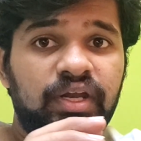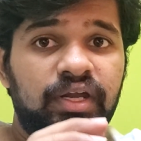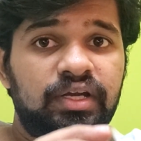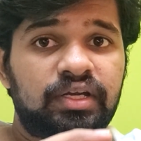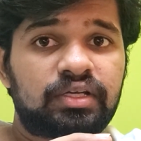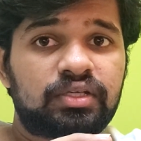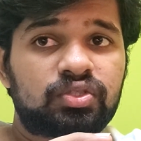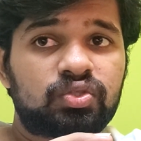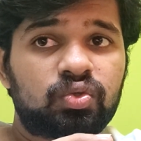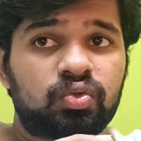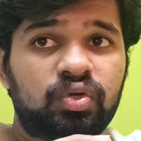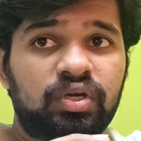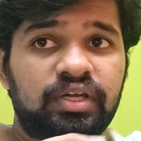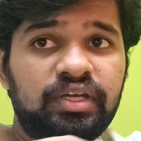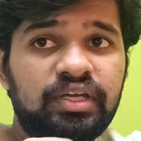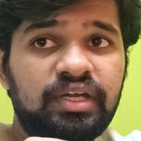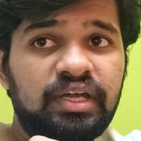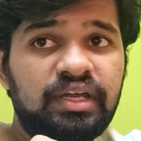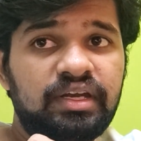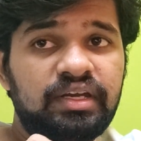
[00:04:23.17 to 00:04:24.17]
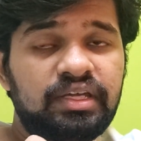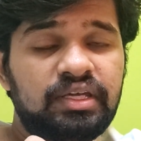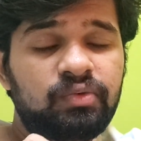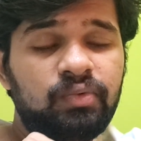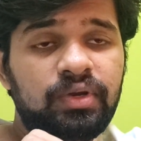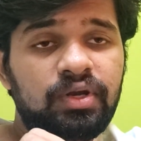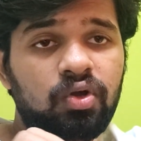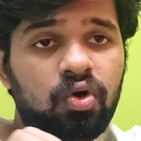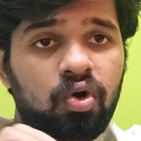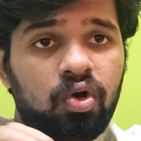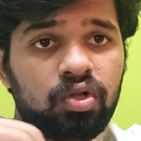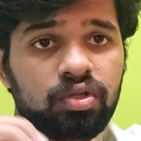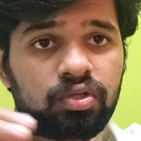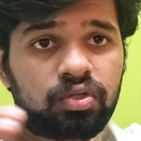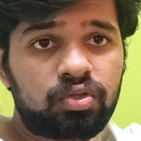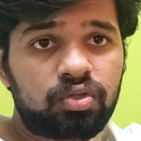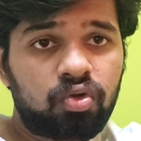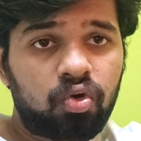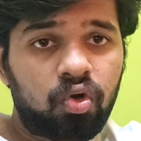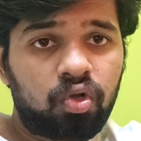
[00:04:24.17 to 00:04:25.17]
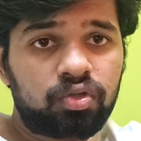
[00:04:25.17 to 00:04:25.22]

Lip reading: right? So, and even all